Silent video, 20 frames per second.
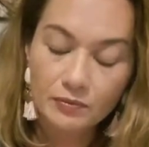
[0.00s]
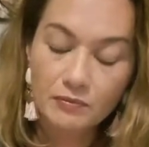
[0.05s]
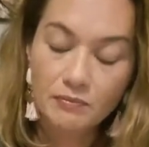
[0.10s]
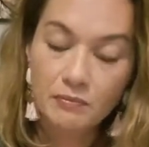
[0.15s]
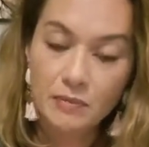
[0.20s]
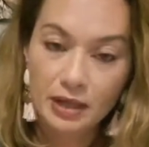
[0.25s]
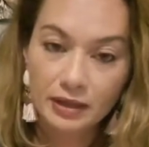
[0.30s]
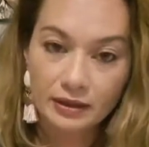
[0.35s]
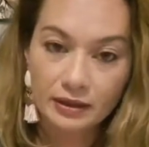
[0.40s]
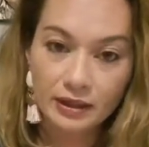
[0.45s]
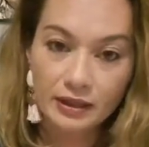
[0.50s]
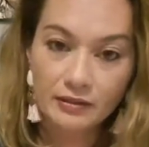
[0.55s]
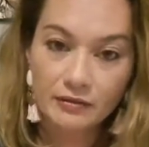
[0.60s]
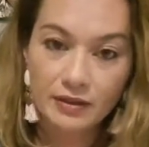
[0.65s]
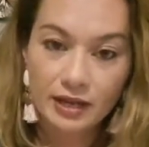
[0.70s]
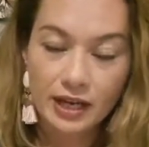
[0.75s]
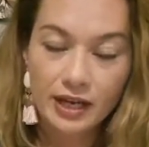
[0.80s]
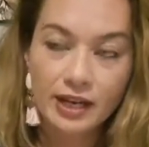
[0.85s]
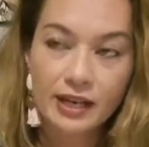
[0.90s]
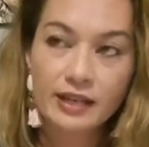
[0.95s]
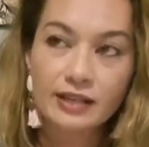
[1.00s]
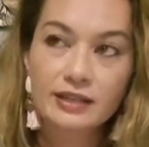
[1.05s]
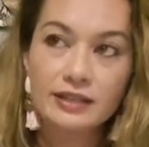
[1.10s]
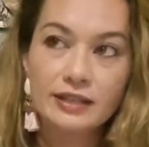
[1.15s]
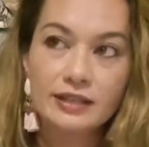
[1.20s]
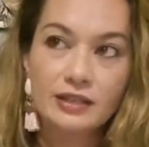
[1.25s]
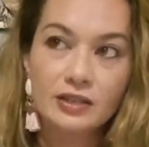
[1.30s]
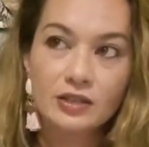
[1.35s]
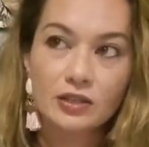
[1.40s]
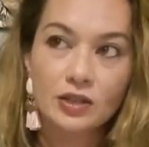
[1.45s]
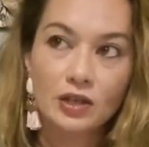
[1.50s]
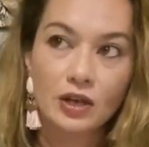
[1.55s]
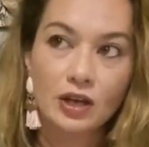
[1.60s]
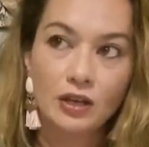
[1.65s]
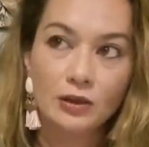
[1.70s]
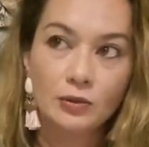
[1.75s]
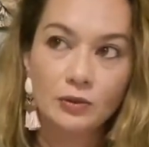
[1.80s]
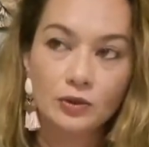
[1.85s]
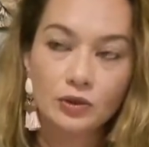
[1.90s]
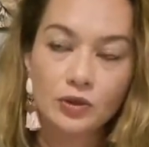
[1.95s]
monthly readings, so
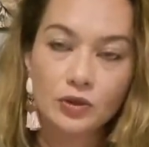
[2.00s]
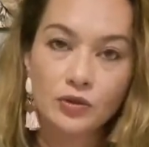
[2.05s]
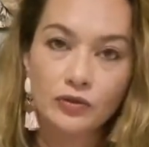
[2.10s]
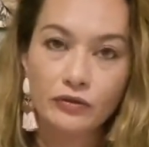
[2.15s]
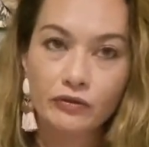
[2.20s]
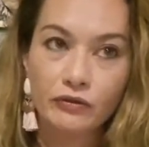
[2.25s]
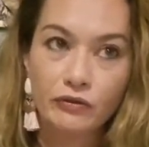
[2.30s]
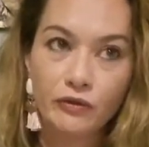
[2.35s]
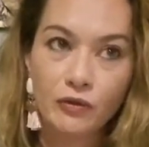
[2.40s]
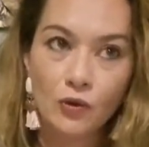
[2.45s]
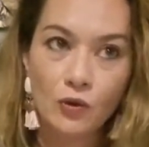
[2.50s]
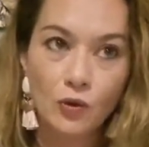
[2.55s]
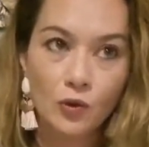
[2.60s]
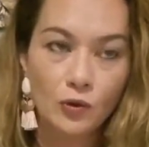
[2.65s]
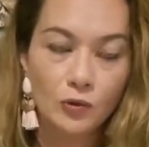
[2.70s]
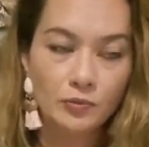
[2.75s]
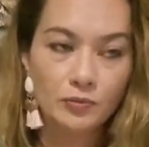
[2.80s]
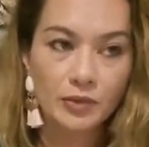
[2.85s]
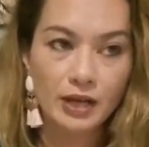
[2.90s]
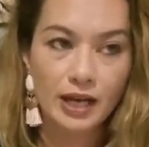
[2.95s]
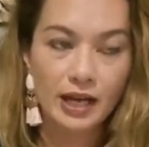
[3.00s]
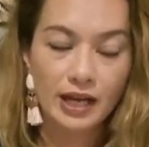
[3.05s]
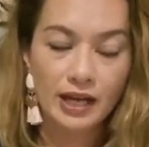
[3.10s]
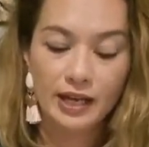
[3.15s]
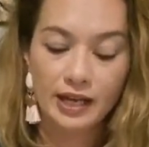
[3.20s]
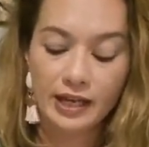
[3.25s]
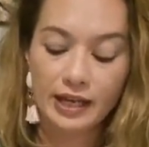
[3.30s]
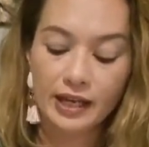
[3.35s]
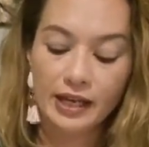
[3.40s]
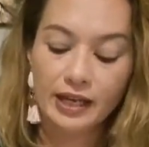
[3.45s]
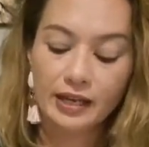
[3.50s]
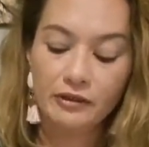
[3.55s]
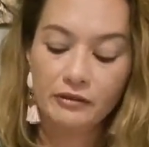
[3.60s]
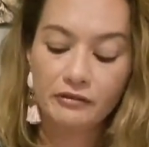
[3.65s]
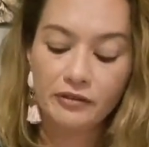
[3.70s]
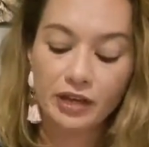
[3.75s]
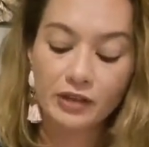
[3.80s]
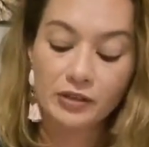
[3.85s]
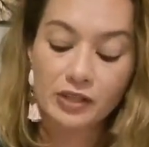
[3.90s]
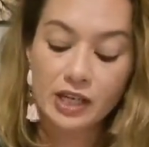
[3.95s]
I'll form a
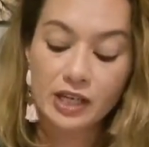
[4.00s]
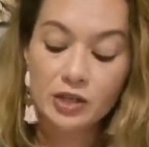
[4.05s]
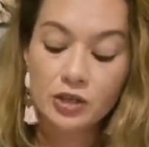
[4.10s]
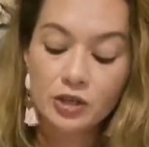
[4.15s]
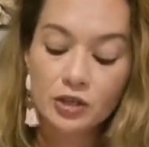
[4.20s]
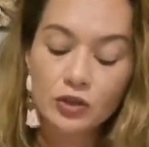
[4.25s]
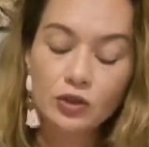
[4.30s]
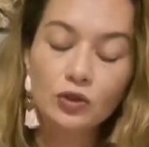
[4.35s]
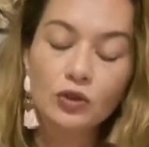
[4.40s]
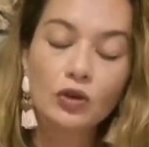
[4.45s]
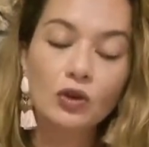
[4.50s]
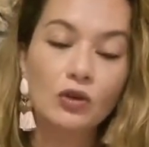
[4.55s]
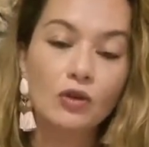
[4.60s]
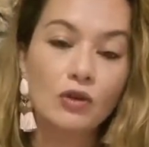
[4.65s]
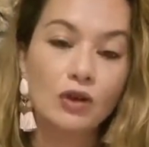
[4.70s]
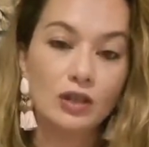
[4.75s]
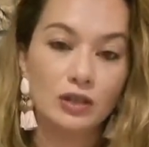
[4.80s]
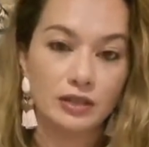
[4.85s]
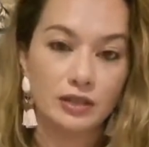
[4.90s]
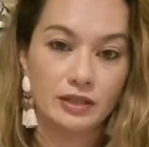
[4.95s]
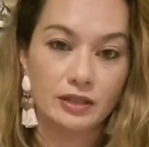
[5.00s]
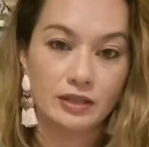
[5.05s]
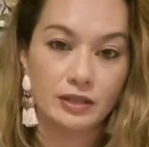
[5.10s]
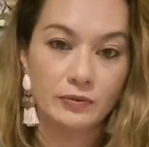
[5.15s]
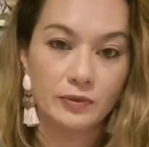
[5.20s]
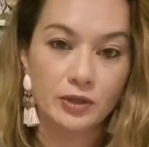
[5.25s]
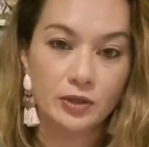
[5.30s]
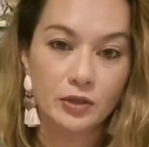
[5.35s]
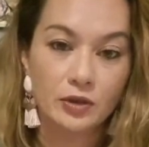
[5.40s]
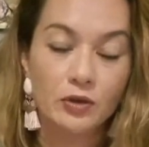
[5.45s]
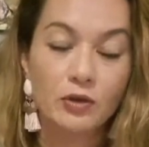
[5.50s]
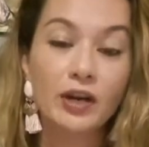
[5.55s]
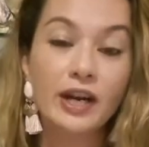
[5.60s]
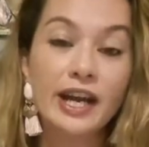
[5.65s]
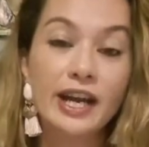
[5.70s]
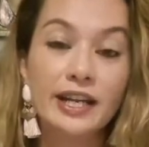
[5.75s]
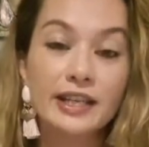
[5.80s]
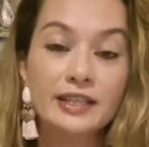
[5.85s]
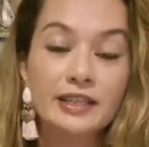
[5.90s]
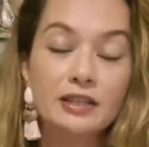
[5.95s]
foundational cross which
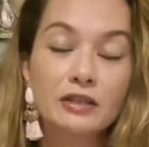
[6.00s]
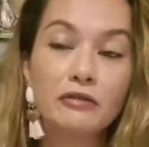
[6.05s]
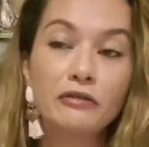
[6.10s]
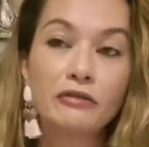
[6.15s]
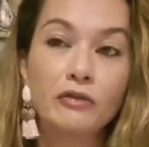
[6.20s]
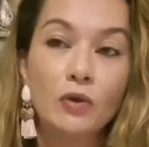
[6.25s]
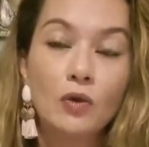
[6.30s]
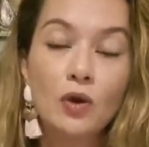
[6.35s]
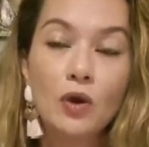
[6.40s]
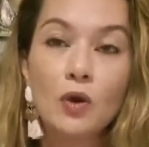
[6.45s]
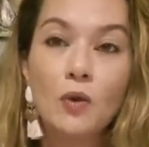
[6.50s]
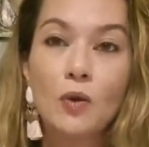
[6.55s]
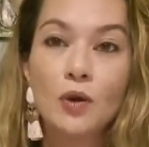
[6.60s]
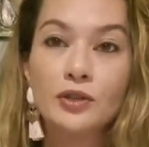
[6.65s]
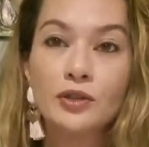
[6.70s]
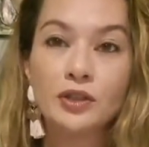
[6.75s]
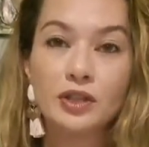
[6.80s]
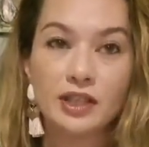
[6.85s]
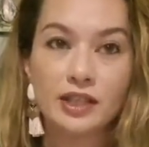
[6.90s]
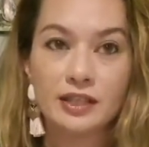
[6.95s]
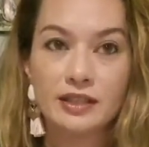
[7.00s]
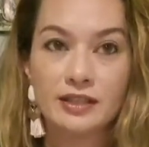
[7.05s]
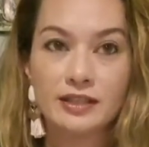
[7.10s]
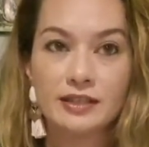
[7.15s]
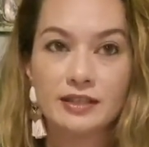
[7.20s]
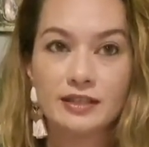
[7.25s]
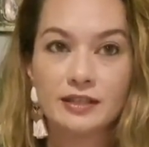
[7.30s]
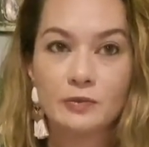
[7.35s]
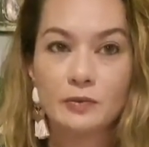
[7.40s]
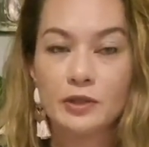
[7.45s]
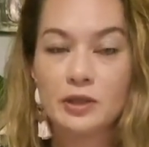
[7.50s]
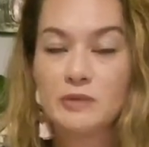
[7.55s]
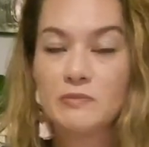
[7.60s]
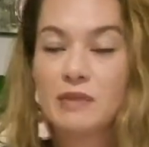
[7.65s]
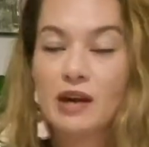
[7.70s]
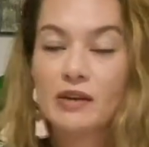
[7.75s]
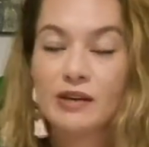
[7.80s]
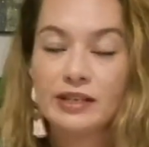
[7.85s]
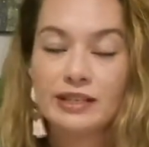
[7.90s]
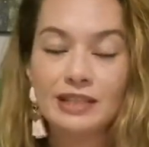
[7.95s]
creates 4 quadrants, which
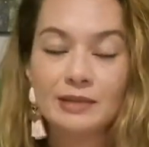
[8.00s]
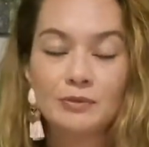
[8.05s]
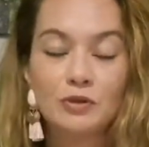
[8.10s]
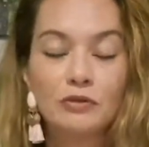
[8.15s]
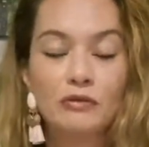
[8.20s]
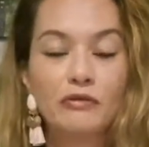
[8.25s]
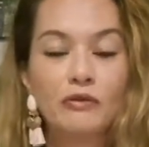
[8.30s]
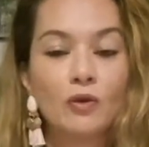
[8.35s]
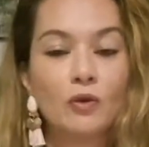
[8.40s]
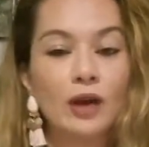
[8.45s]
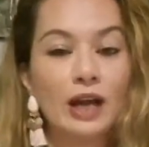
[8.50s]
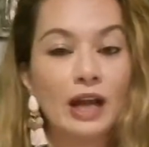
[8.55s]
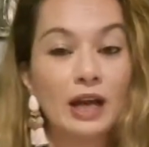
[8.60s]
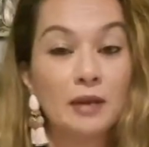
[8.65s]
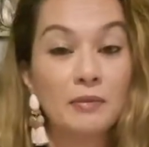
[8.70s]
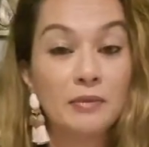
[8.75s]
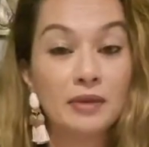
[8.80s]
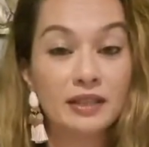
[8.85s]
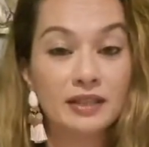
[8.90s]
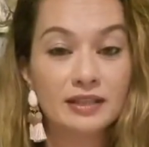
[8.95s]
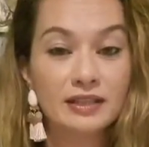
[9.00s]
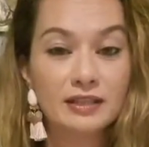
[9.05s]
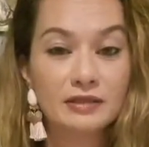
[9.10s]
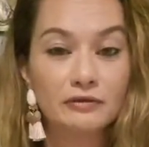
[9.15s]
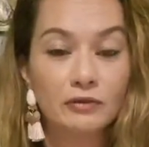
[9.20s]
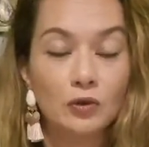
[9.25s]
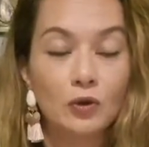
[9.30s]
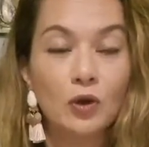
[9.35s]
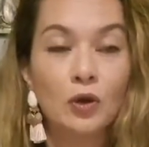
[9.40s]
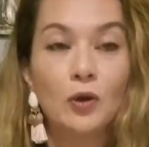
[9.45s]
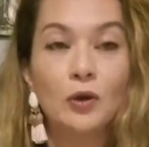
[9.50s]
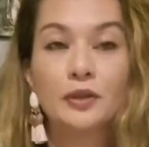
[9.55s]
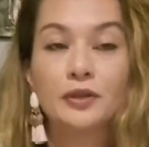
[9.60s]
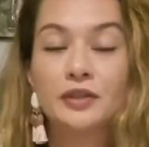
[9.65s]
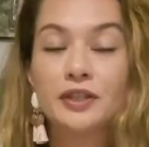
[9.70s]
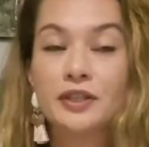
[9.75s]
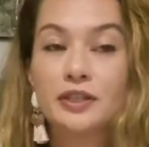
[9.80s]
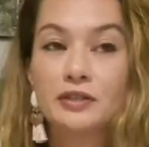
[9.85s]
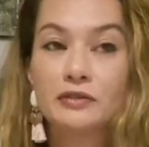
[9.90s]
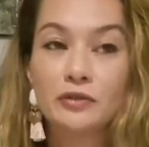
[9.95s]
marries up to 4 elements, 4
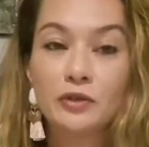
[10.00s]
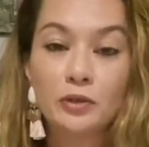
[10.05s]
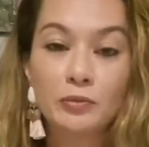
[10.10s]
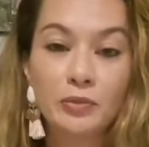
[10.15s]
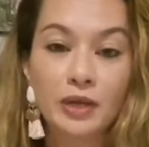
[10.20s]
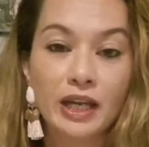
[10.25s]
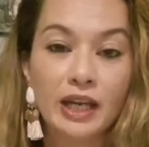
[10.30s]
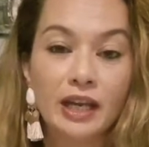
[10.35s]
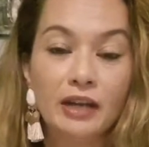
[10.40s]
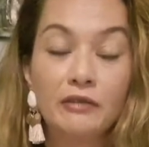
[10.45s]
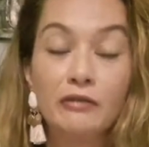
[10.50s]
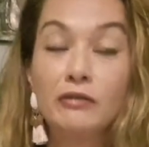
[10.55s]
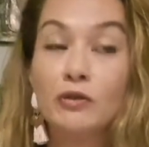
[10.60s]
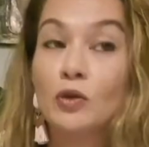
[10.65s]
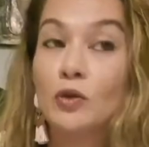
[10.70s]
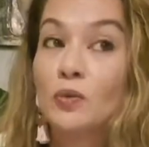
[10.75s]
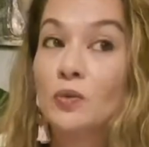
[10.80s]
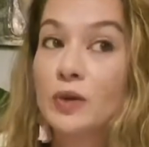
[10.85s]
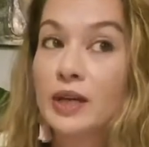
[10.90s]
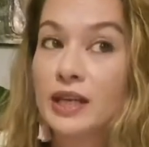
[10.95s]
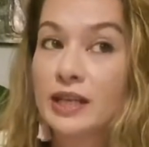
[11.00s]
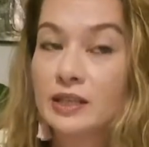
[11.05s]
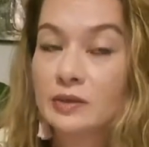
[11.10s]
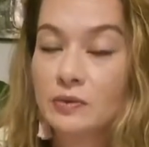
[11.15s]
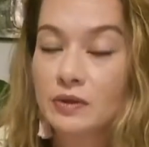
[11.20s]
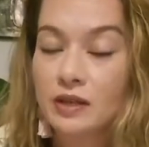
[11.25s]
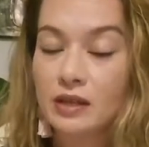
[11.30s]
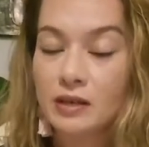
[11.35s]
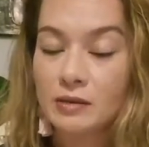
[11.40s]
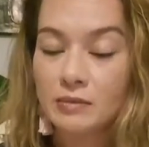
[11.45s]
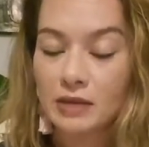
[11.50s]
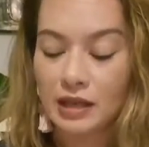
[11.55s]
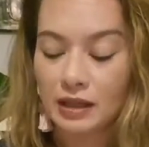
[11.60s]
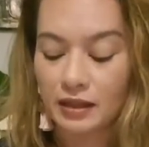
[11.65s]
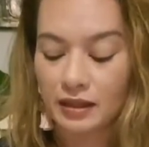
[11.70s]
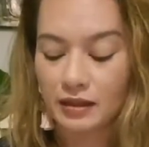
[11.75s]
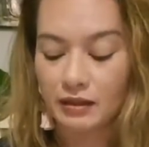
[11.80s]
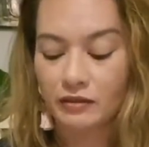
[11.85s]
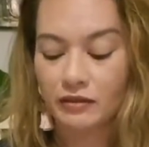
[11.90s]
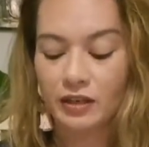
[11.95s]
quadrants of your being, 4 weeks within a
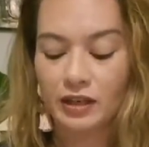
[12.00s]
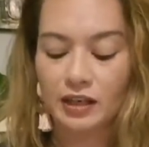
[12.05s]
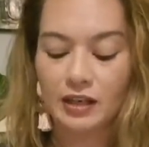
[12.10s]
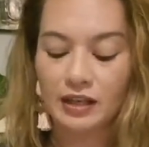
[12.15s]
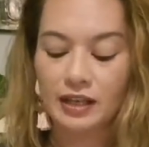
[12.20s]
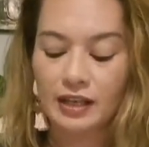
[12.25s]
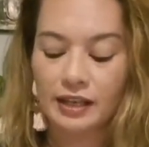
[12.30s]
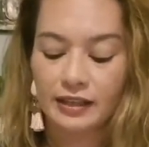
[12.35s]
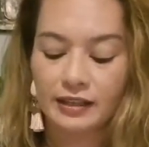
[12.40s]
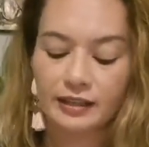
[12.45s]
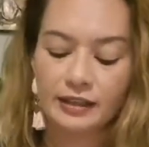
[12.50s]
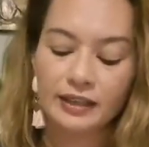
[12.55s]
month, if you like,